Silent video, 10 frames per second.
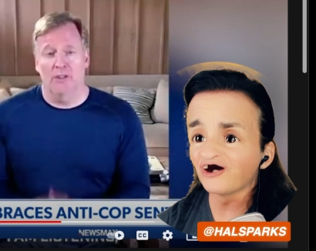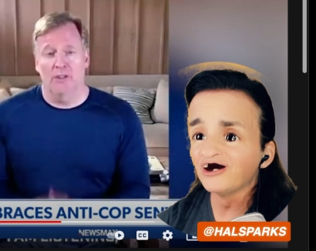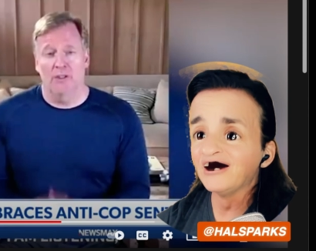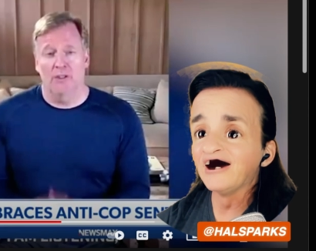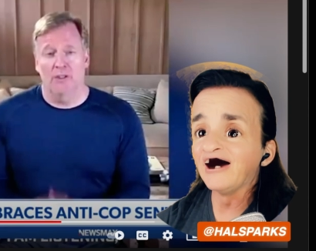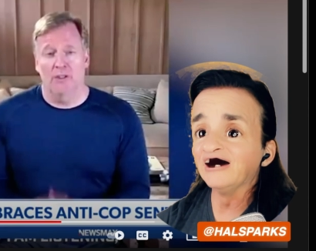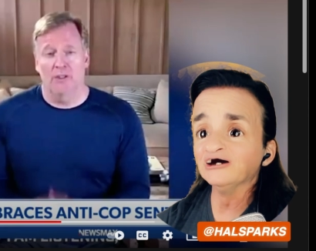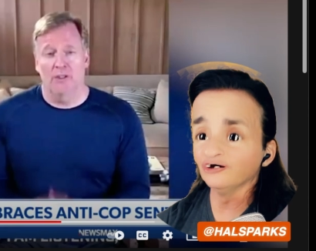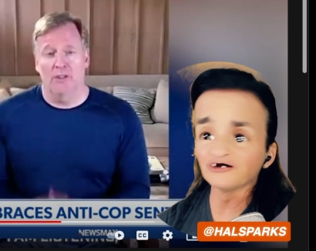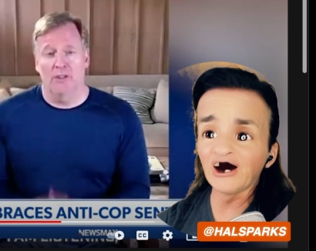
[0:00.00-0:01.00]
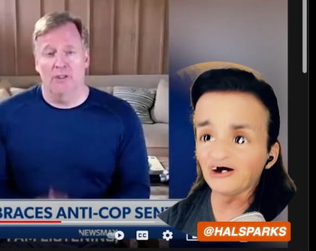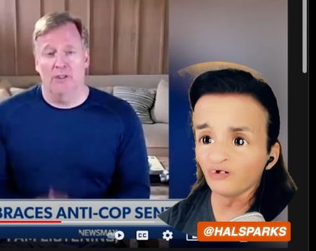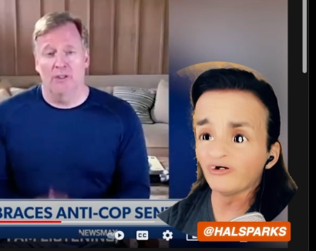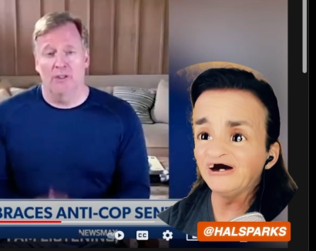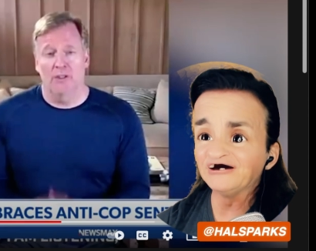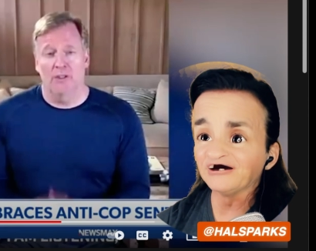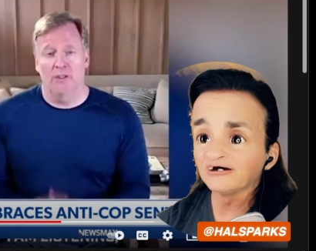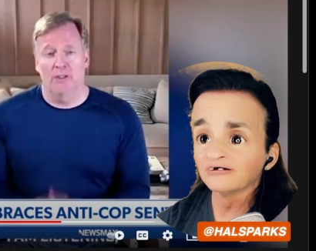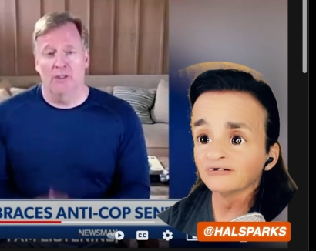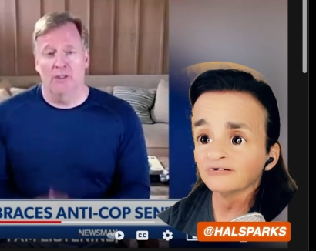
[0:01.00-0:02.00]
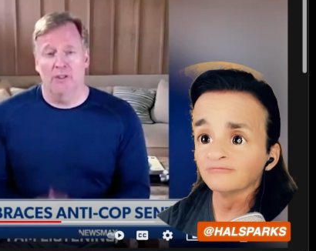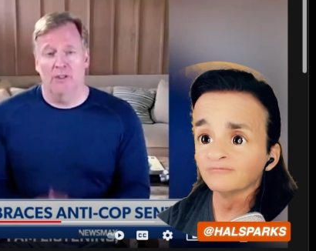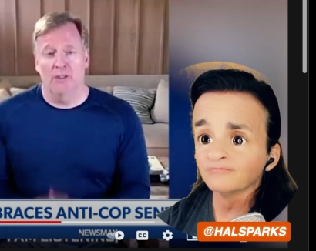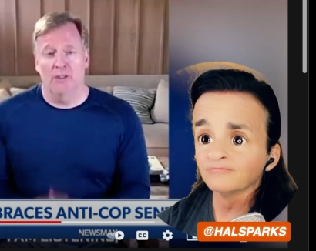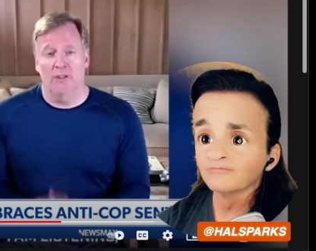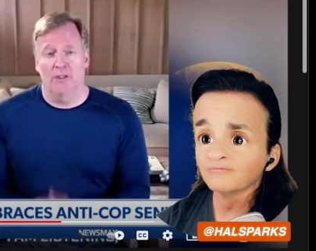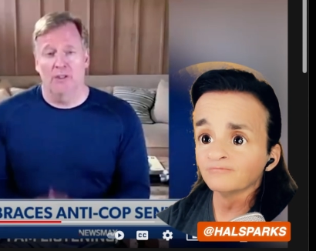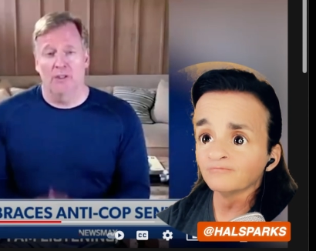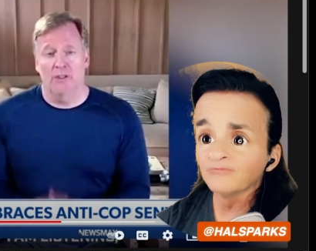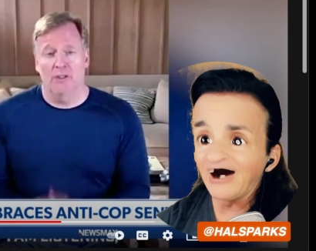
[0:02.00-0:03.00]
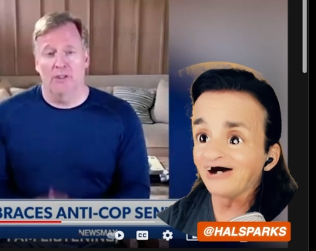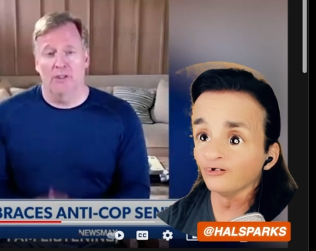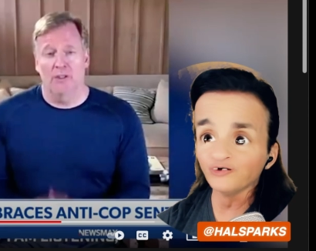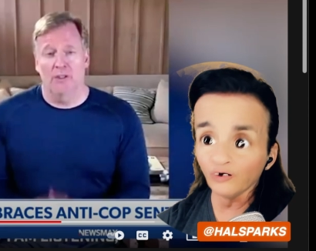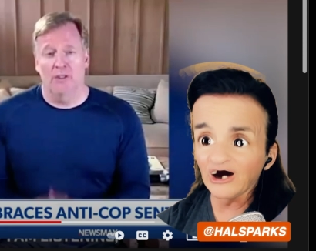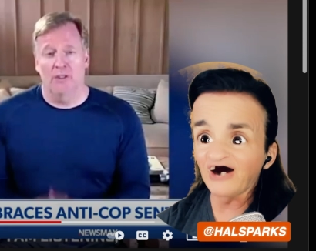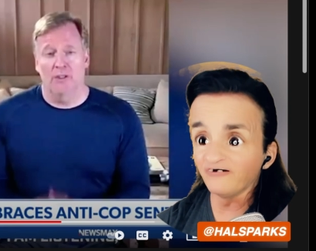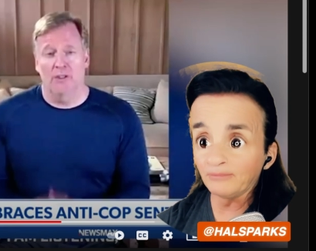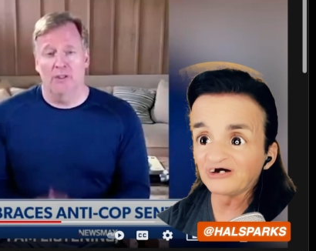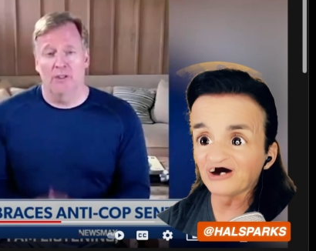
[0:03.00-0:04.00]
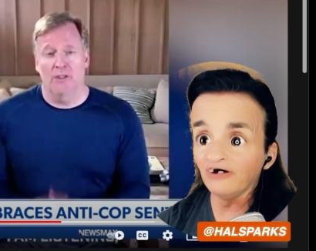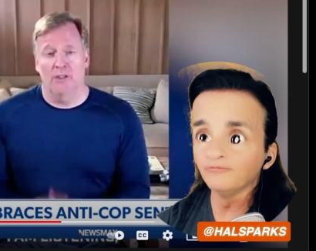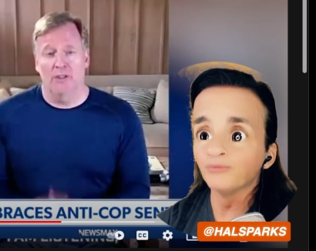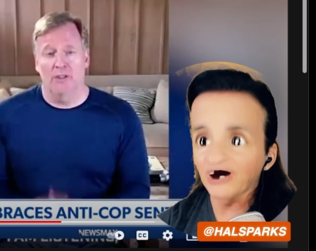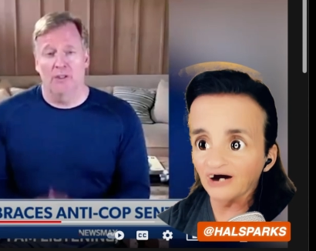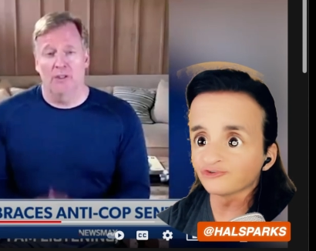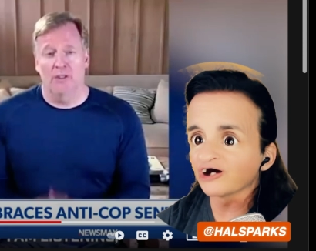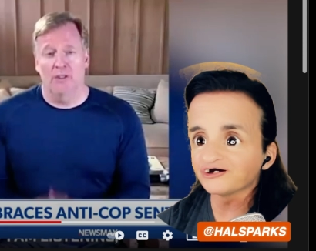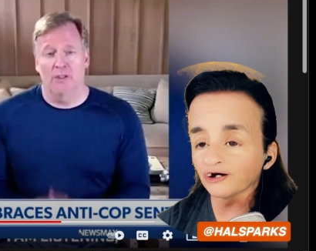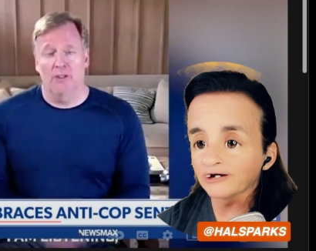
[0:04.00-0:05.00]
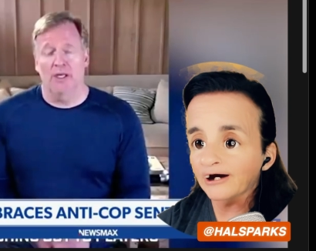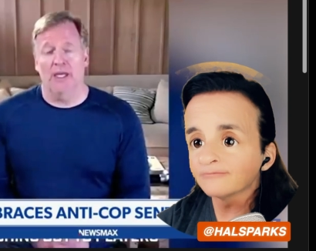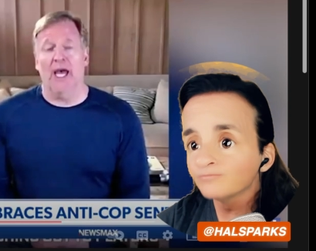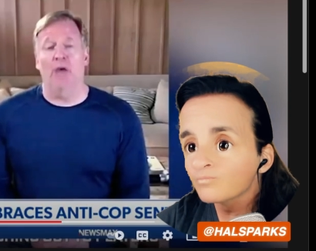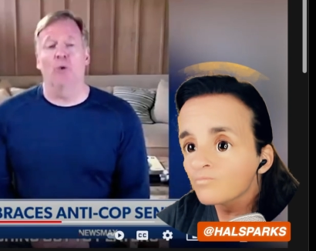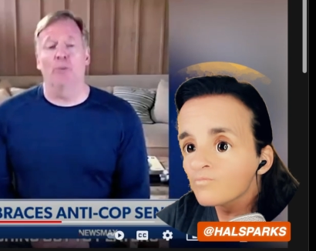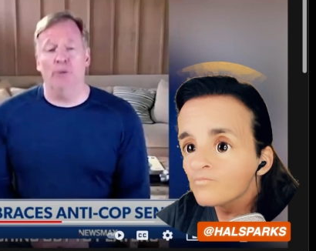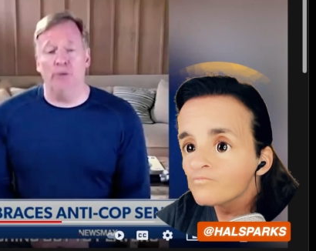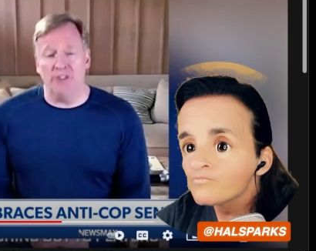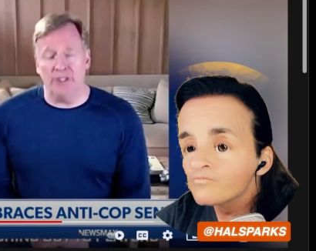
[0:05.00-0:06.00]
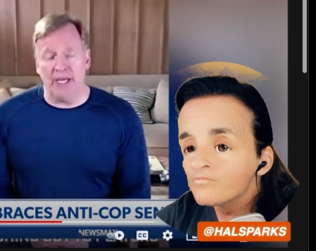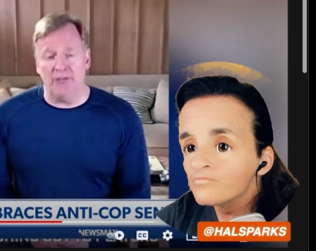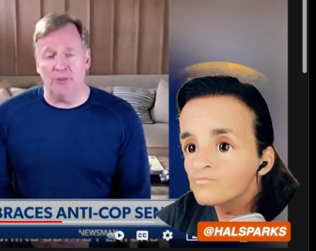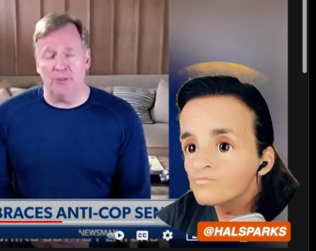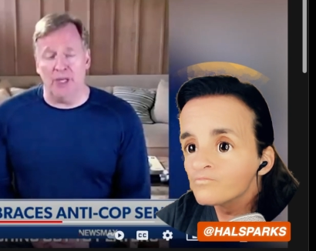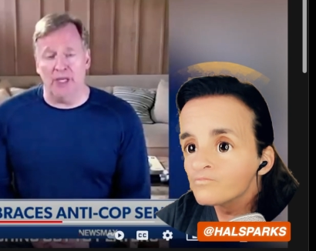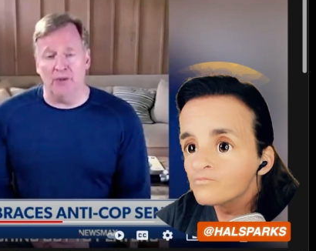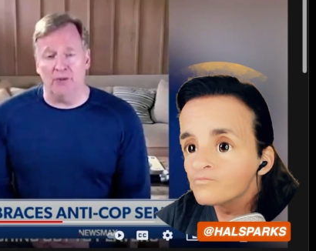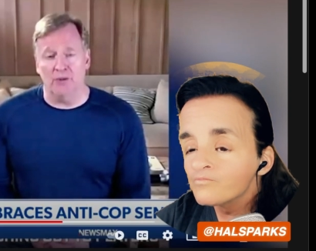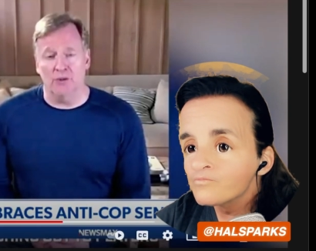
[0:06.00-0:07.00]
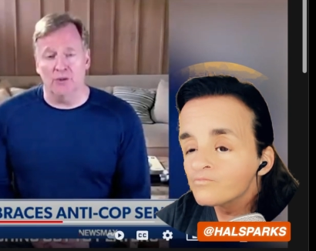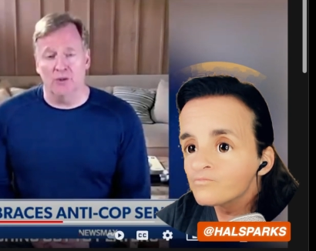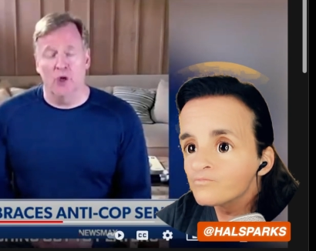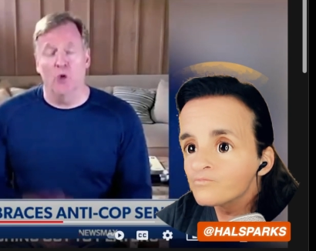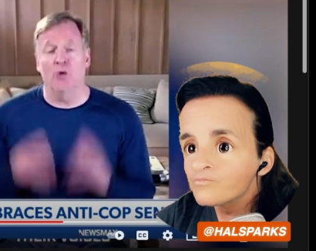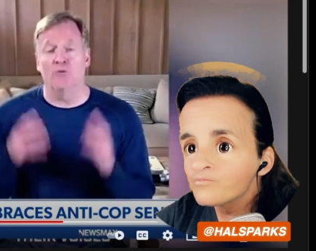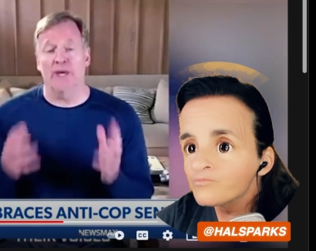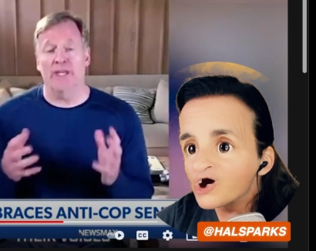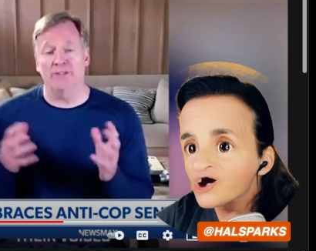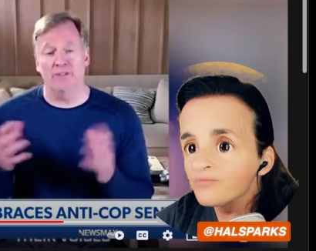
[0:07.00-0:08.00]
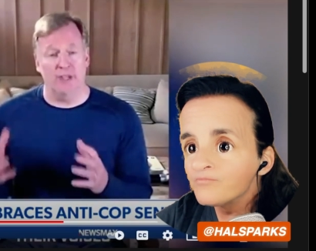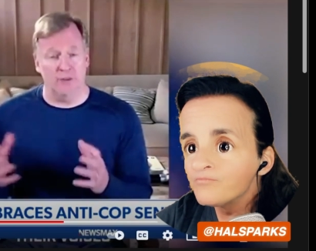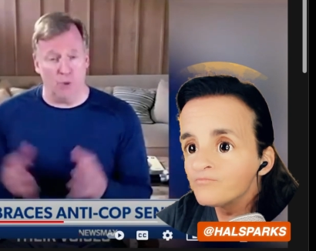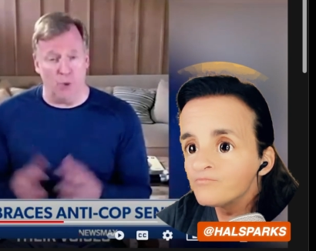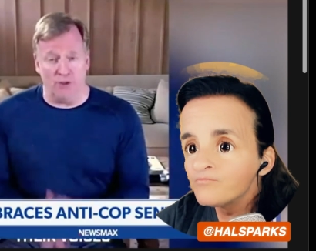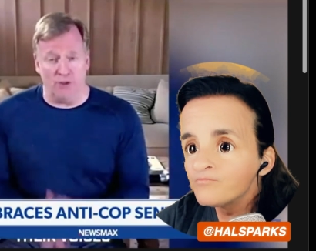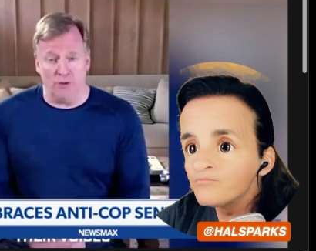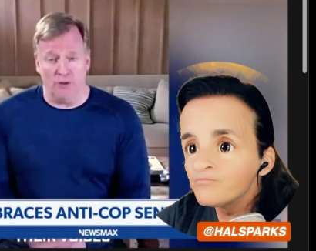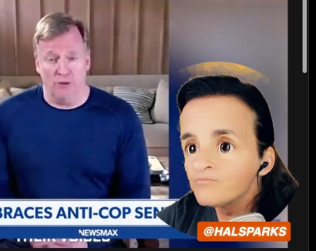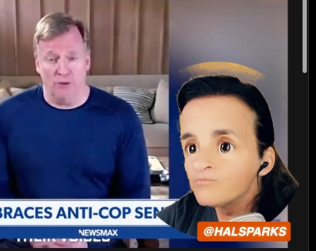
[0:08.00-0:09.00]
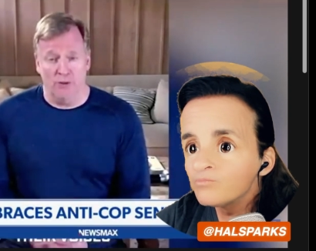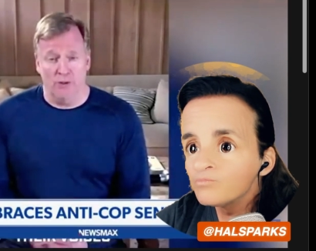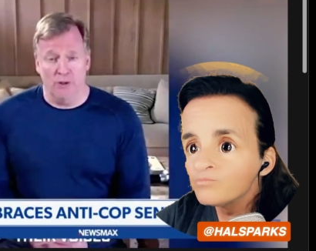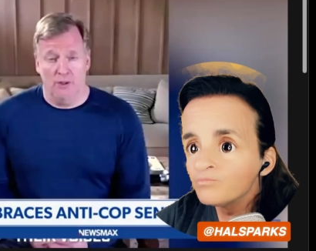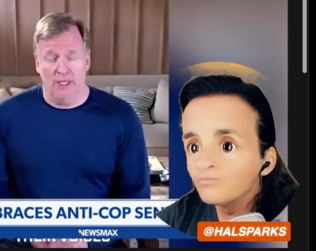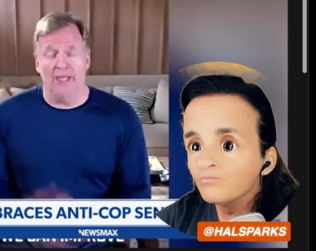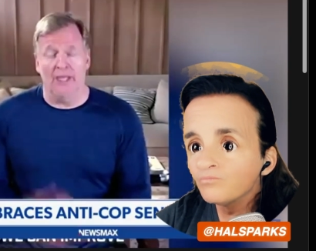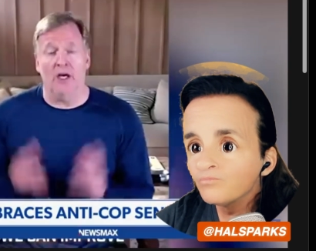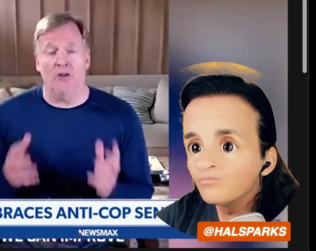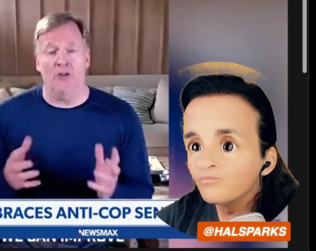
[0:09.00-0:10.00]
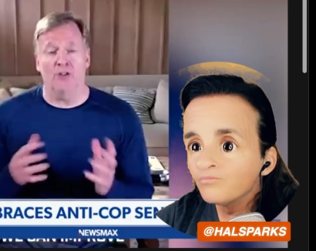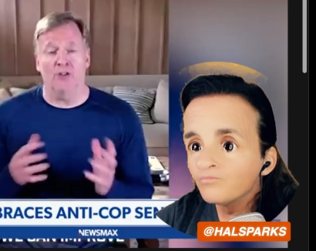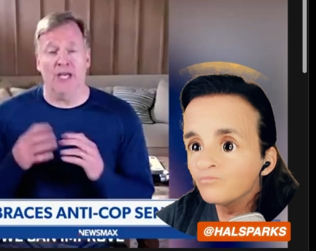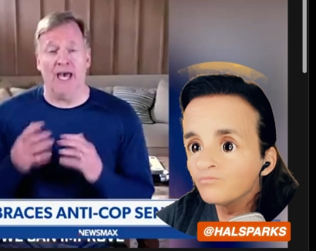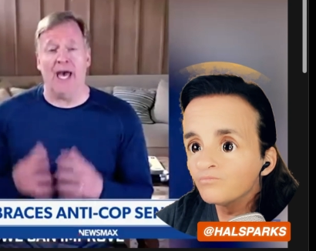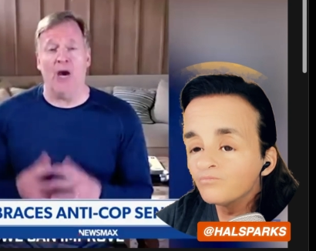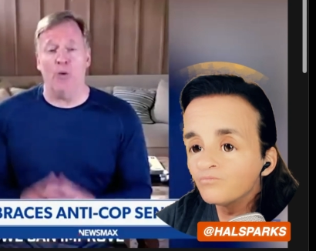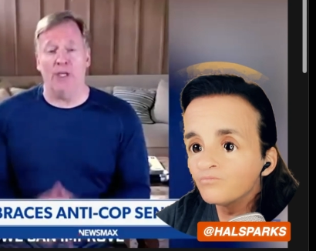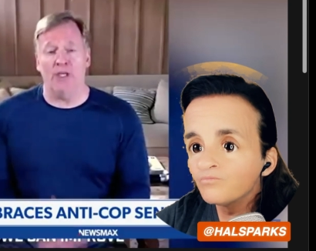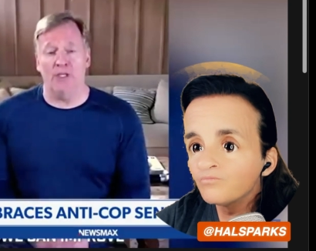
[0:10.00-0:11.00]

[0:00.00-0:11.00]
Speaker 1: it looks like you're reading. Now, I don't do a lot of it myself, but I'll trust you on that.
Speaker 2: And I will be reaching out to players who uh-huh. have raised their voices and others on how we can